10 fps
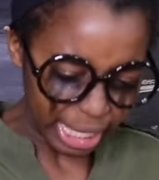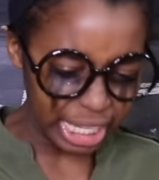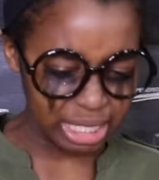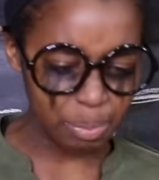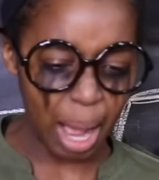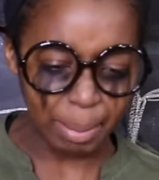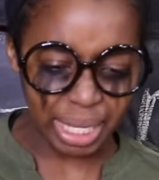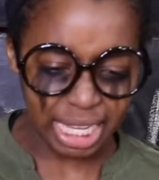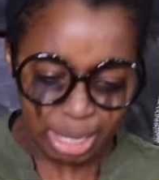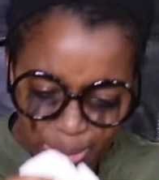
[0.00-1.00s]
It's
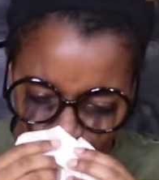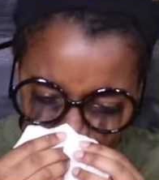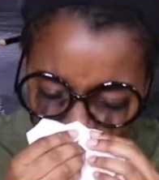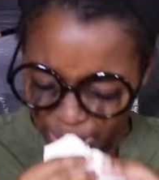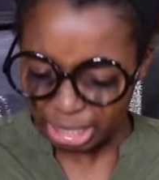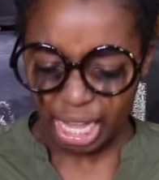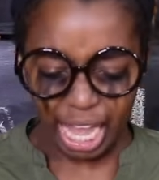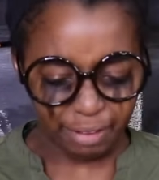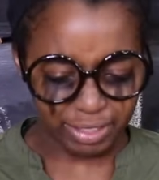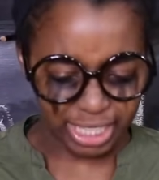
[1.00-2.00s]
mommy.
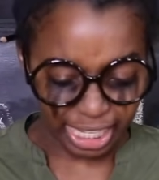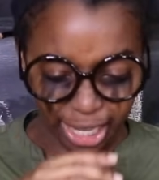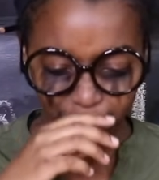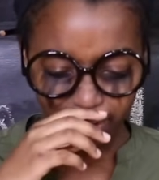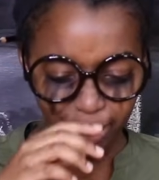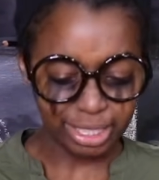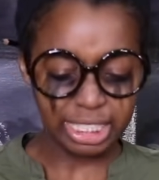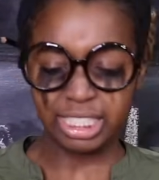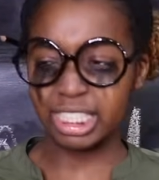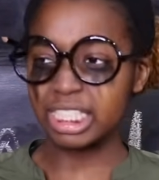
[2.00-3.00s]
Care of her.
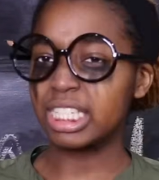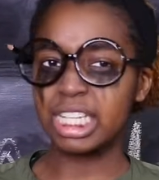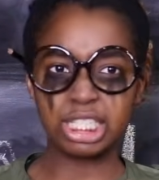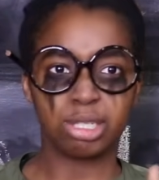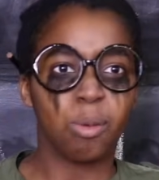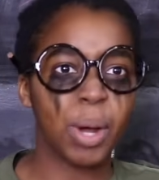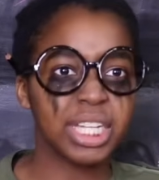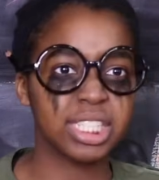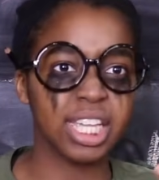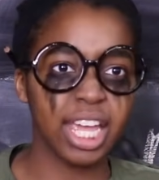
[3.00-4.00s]
She sneezed
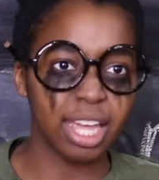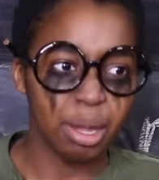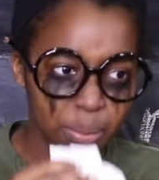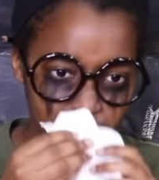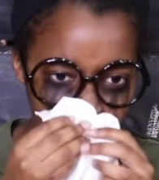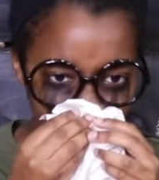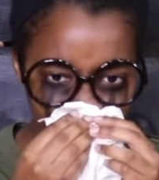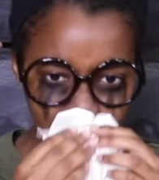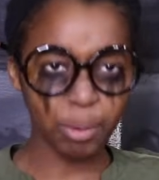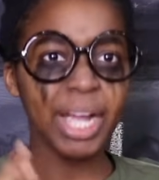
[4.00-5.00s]
twice today.
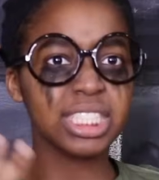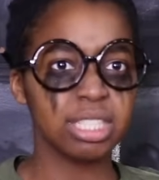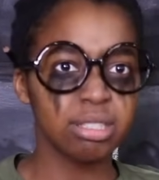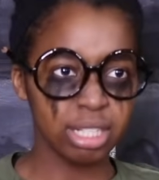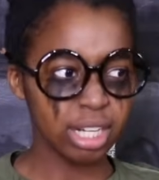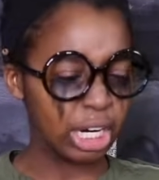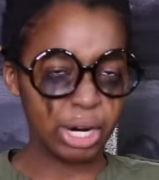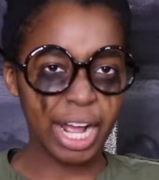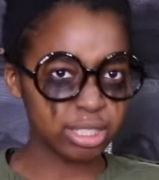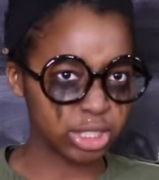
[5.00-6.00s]
Twice! Her
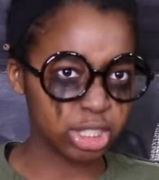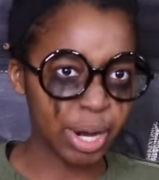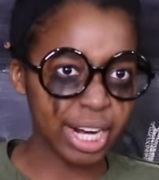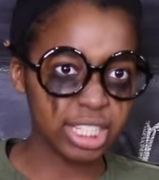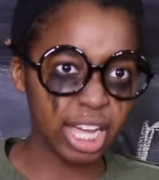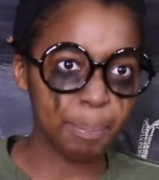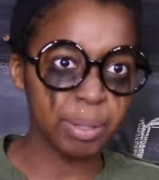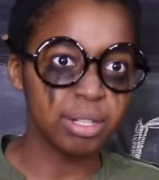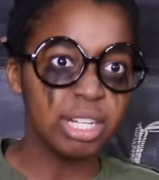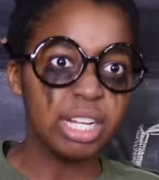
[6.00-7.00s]
allergies are acting up.
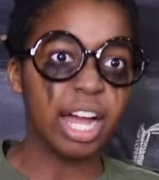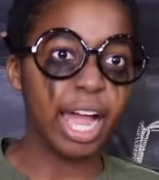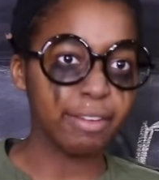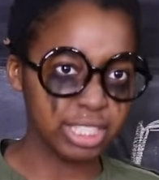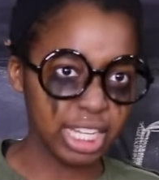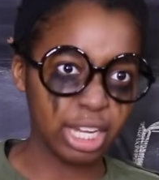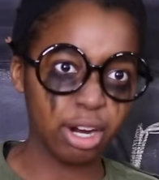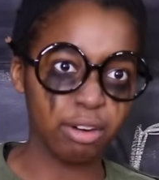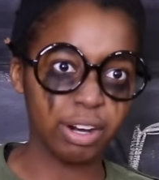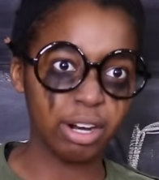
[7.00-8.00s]
I have to take
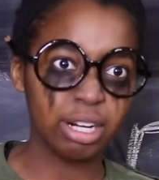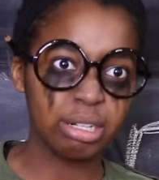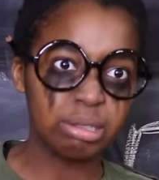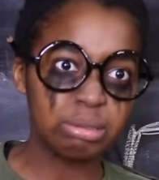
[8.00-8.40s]
care of her.